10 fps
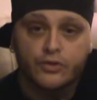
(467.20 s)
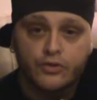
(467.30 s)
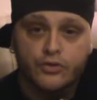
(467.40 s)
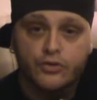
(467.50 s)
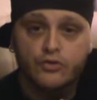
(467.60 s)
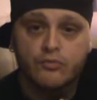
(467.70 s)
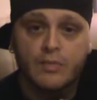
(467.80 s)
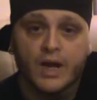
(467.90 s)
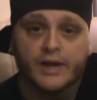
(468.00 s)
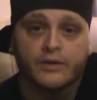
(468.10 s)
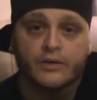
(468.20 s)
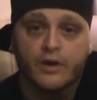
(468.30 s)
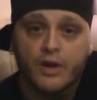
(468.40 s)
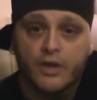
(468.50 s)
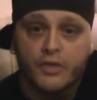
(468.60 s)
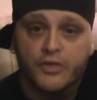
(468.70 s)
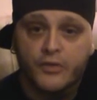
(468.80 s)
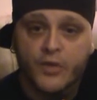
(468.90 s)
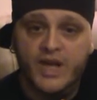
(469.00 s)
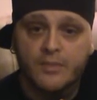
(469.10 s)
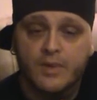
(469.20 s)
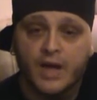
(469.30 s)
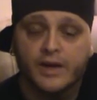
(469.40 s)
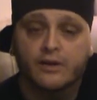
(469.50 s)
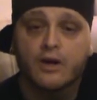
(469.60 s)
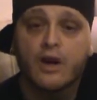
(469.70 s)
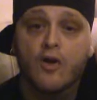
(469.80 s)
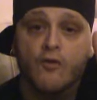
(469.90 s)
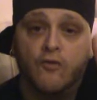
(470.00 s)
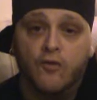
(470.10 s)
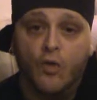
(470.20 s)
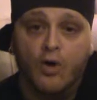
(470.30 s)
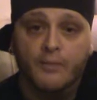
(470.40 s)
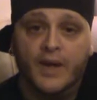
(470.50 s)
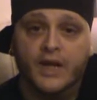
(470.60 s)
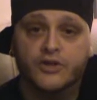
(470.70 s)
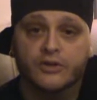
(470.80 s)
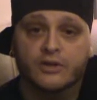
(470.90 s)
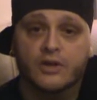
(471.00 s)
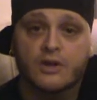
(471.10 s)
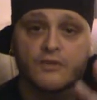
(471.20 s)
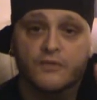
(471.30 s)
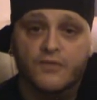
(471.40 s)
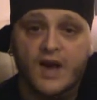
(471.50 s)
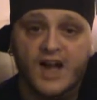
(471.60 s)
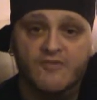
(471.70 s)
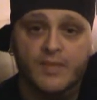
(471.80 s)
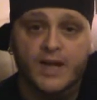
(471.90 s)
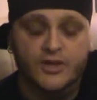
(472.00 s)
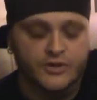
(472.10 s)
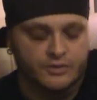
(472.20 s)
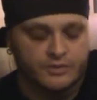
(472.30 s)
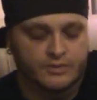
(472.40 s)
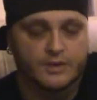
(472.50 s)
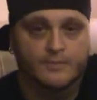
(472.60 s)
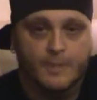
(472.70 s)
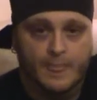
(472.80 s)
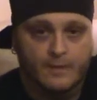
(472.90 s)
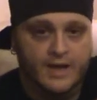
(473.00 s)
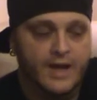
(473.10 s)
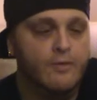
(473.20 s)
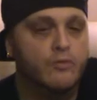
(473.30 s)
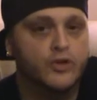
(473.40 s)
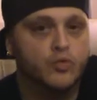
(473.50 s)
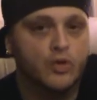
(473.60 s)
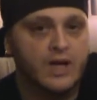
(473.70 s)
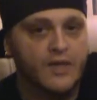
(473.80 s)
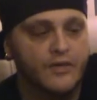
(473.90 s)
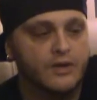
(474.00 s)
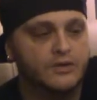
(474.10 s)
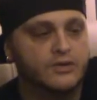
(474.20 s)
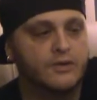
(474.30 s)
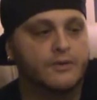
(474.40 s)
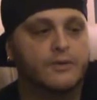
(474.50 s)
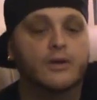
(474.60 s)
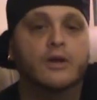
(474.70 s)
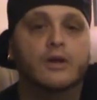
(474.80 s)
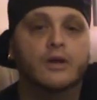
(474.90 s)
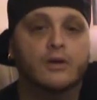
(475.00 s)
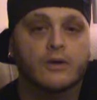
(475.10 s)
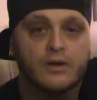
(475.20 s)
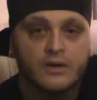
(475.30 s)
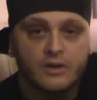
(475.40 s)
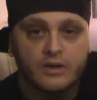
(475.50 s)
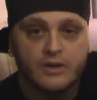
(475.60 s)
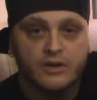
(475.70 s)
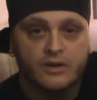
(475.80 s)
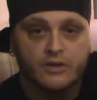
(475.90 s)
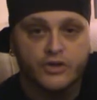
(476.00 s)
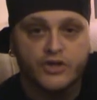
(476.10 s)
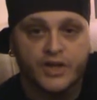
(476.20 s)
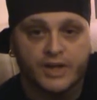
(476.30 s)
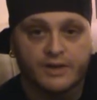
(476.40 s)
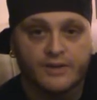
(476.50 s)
2 minor, 3 minor, 4 major, 5 major. Okay, let's work on those. G,